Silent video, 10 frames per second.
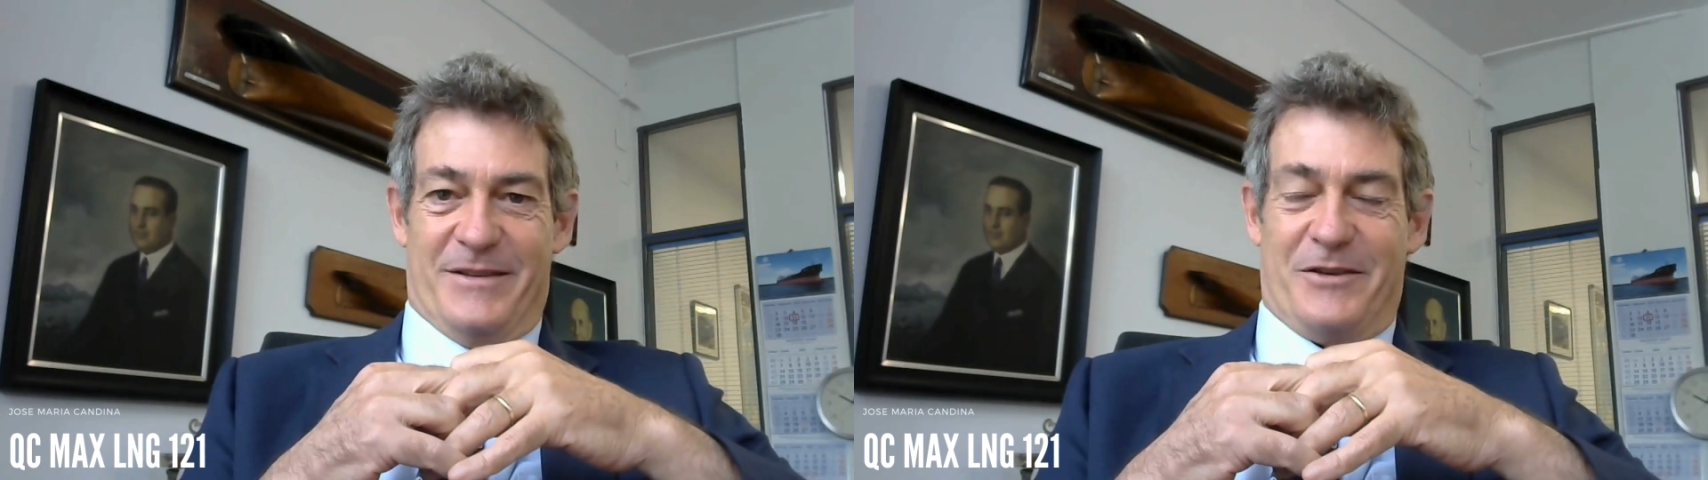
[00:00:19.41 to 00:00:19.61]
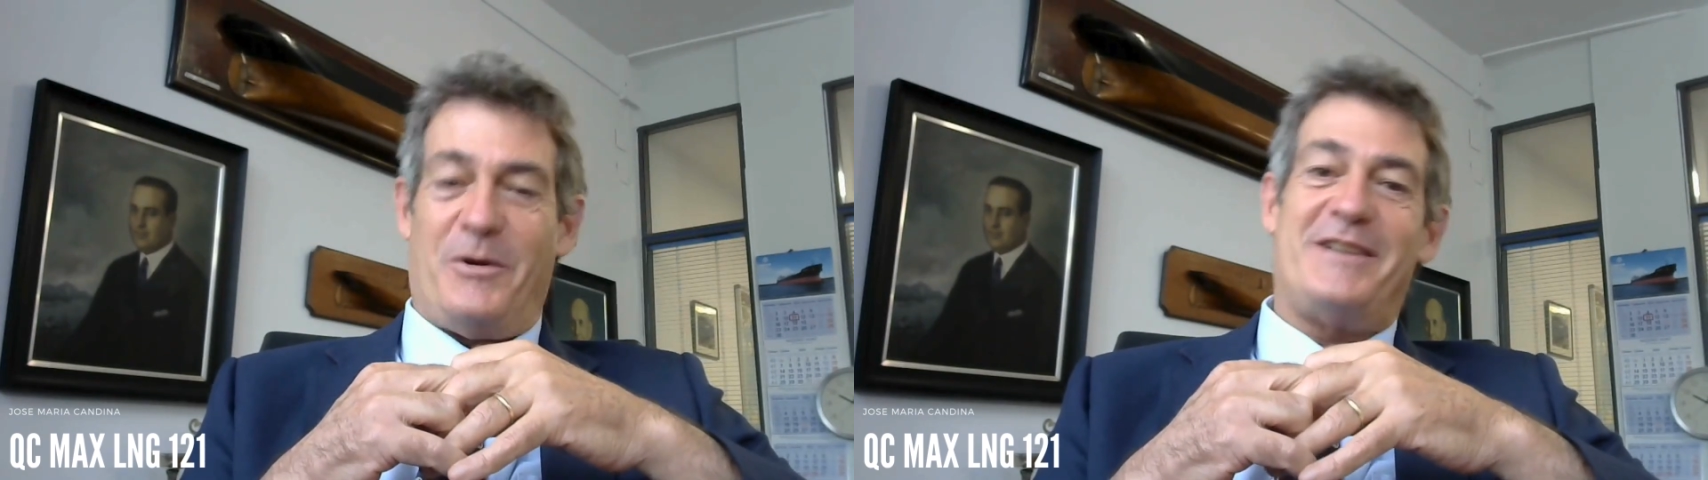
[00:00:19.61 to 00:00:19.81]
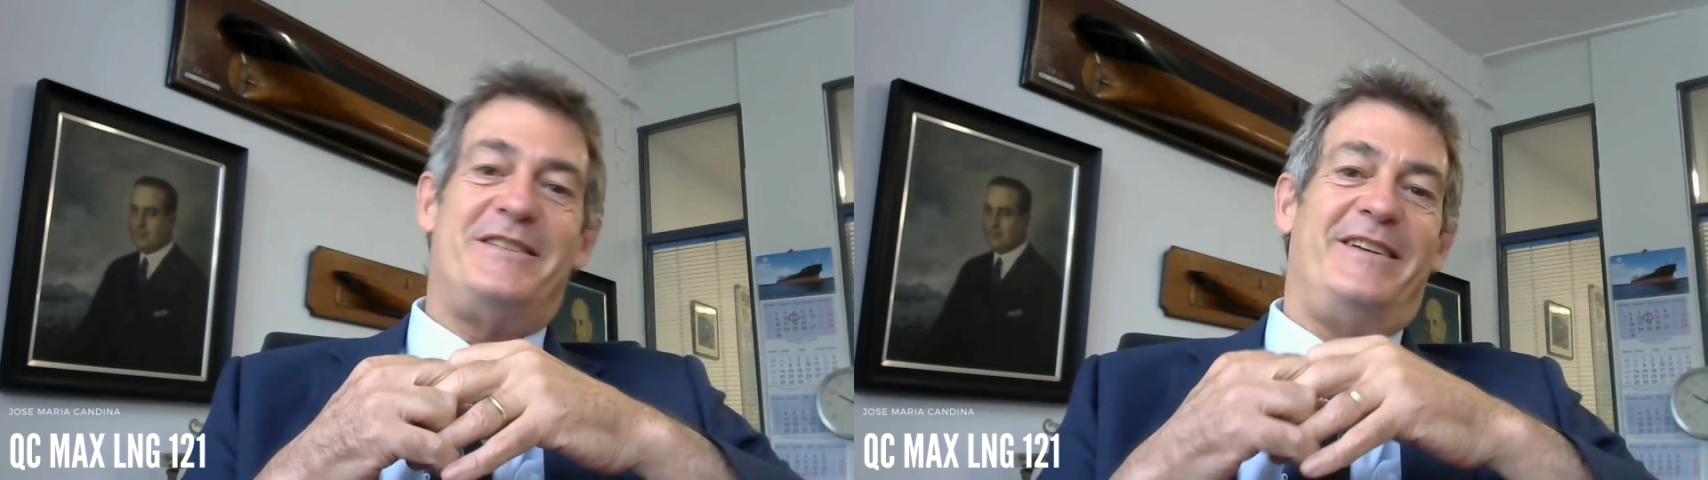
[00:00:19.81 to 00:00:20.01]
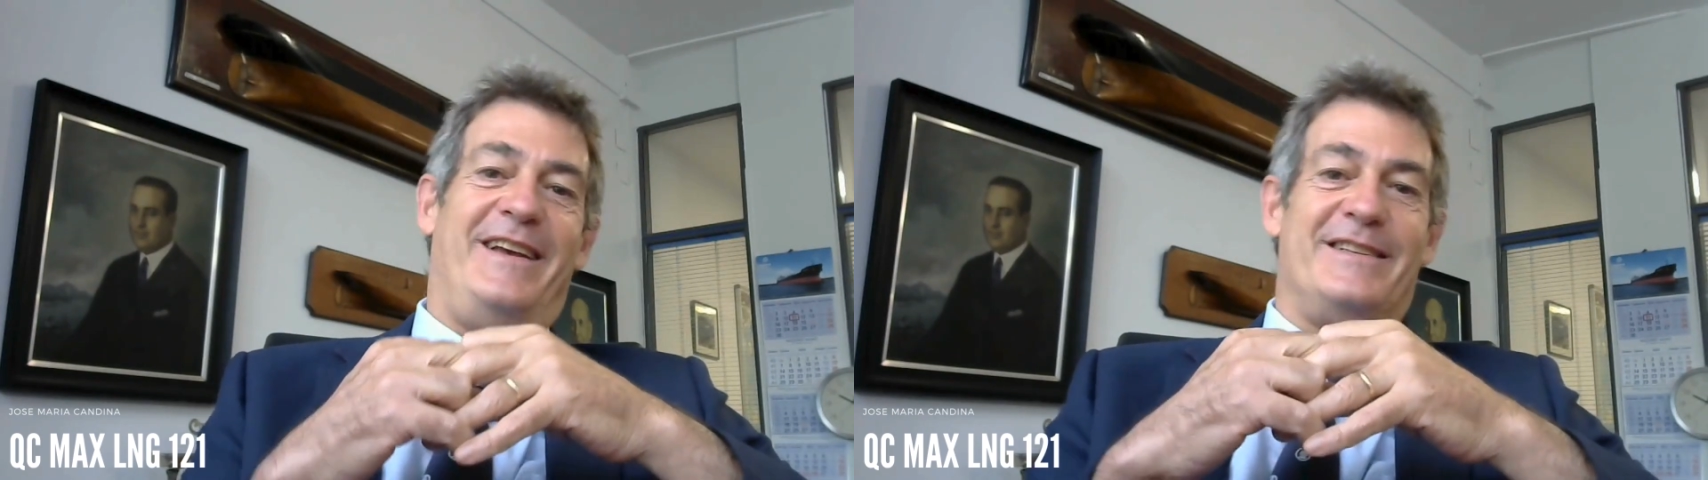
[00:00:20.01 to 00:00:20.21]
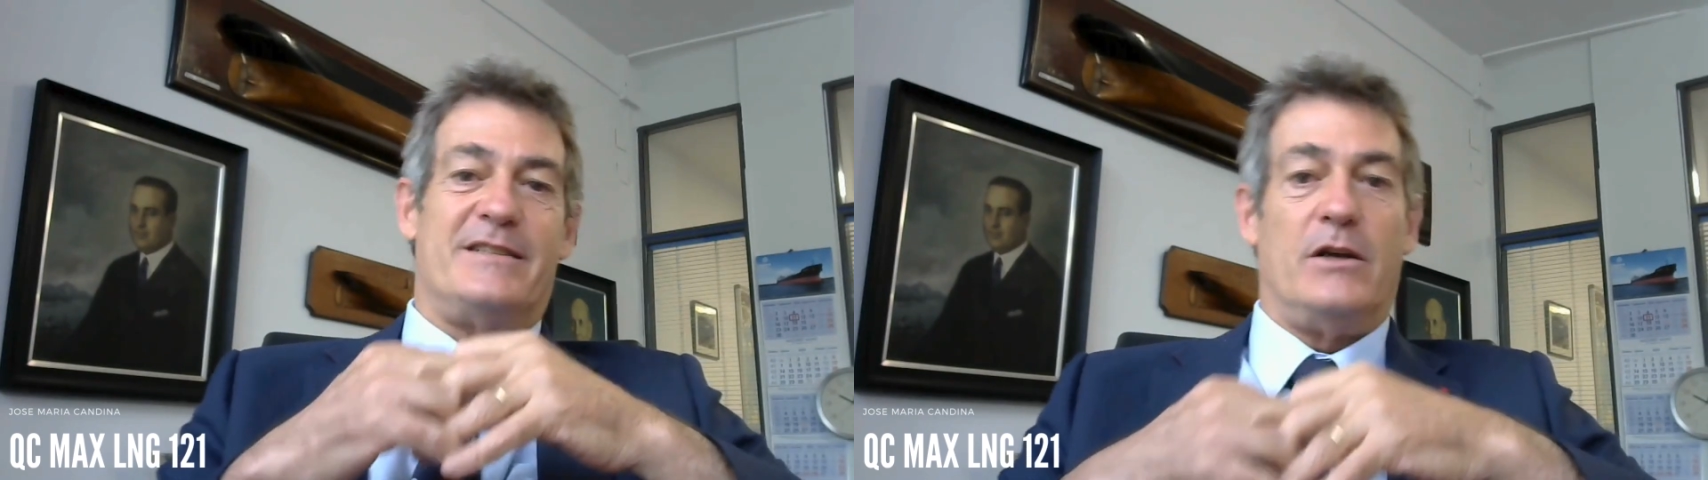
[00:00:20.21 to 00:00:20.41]
The question
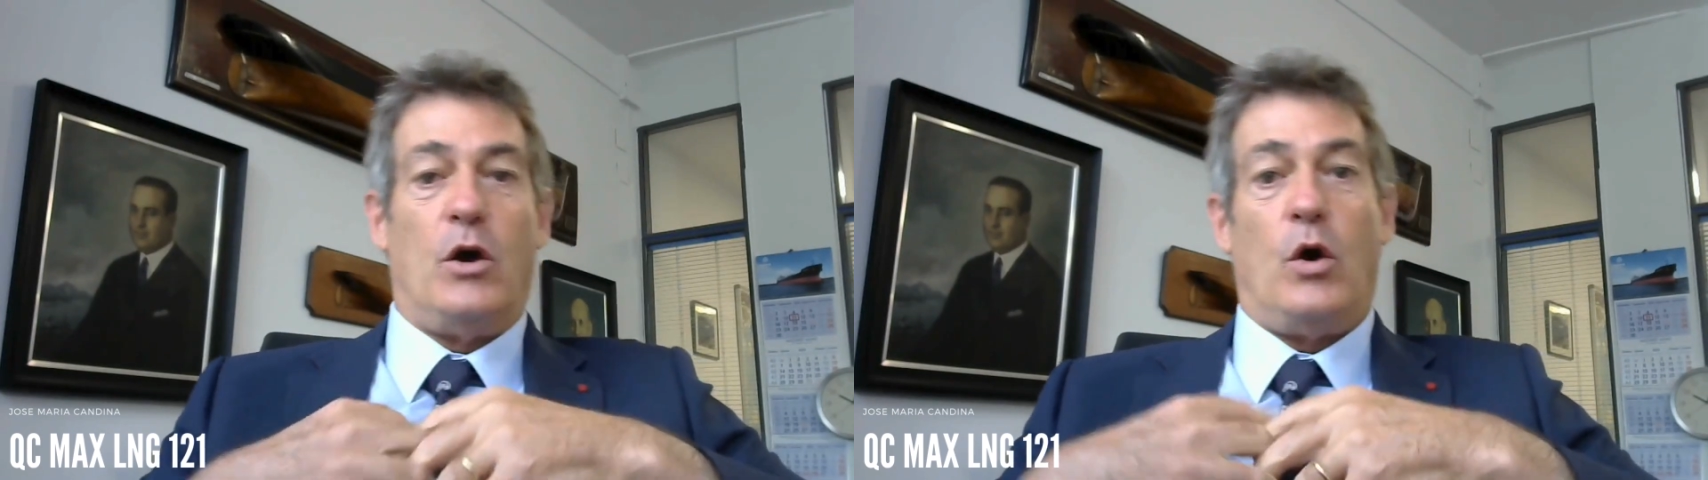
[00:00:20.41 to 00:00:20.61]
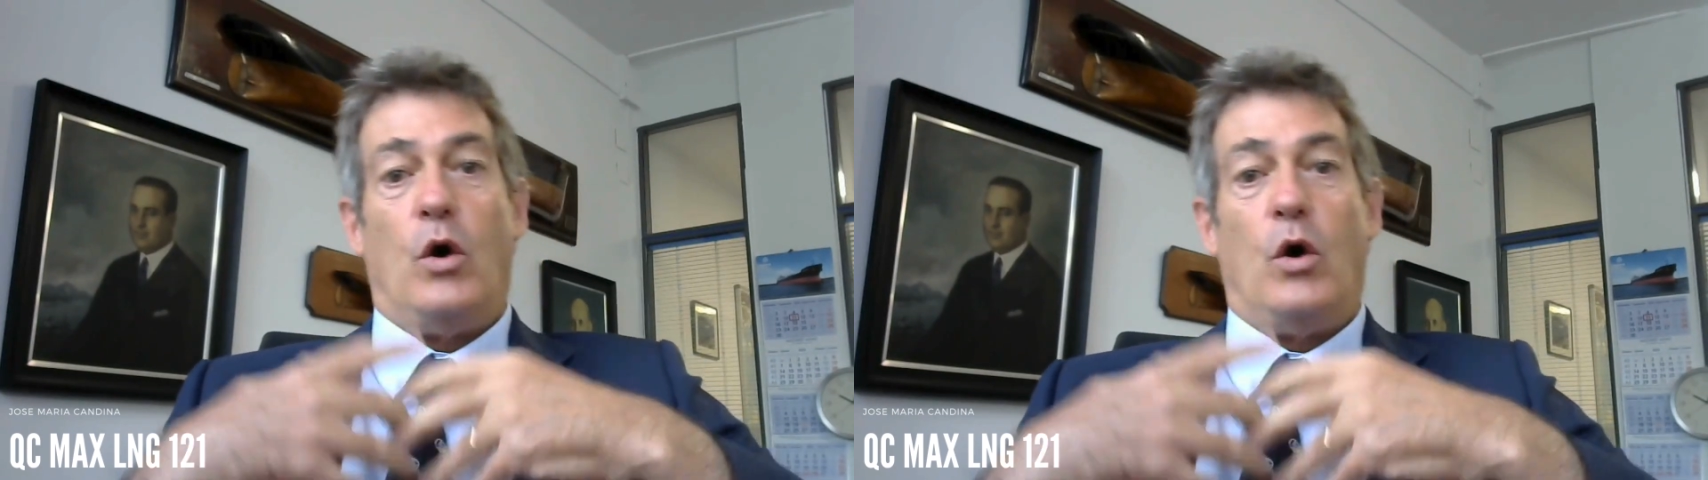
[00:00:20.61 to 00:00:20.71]
is,